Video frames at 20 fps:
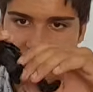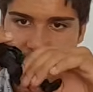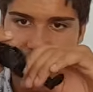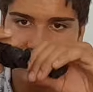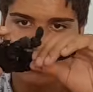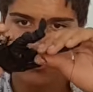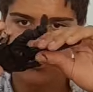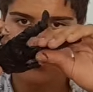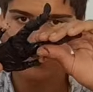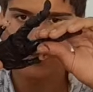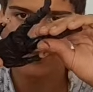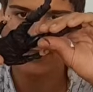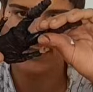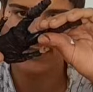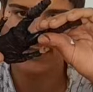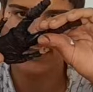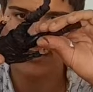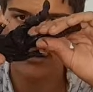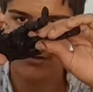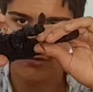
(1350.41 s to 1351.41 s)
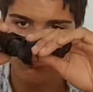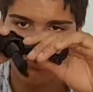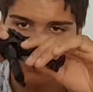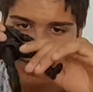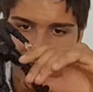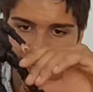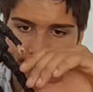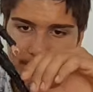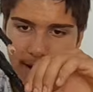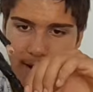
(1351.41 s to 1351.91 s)
You know, you can see the
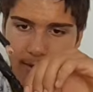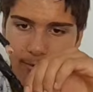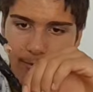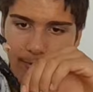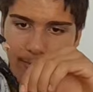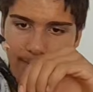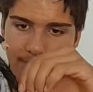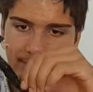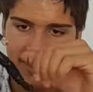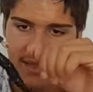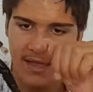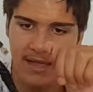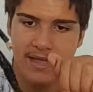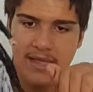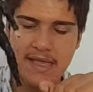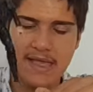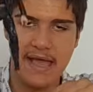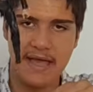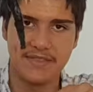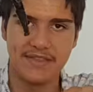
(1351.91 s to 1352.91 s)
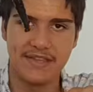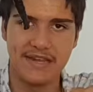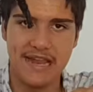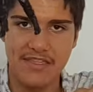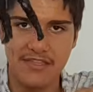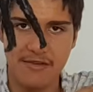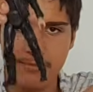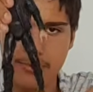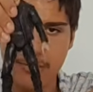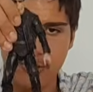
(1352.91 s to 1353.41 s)
green belt and the
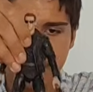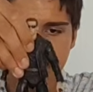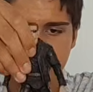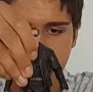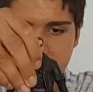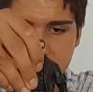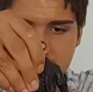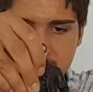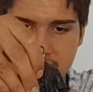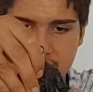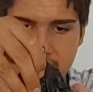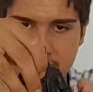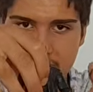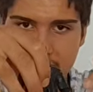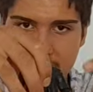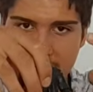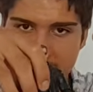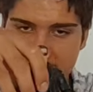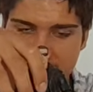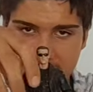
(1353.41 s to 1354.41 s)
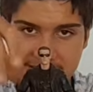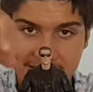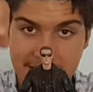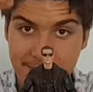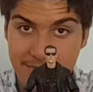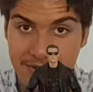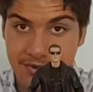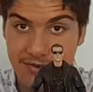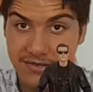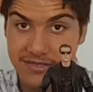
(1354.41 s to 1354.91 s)
leather boots. This is how
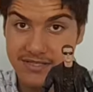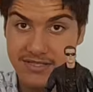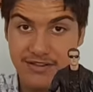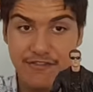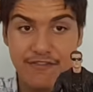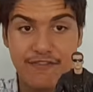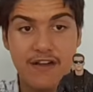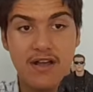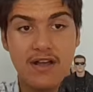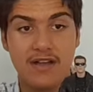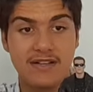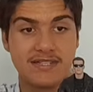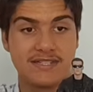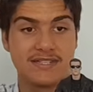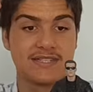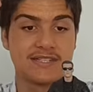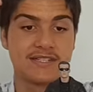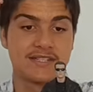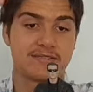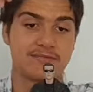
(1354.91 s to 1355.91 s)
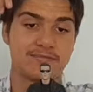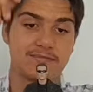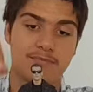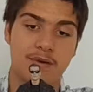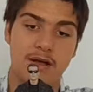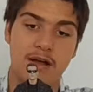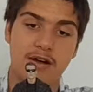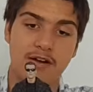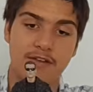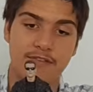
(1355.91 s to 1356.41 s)
he looks in the first
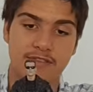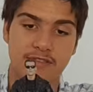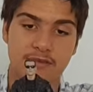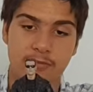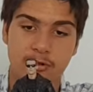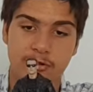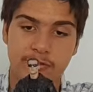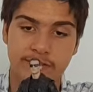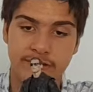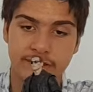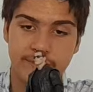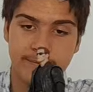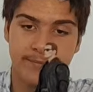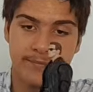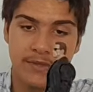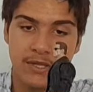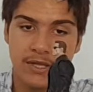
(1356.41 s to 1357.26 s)
half of the movie.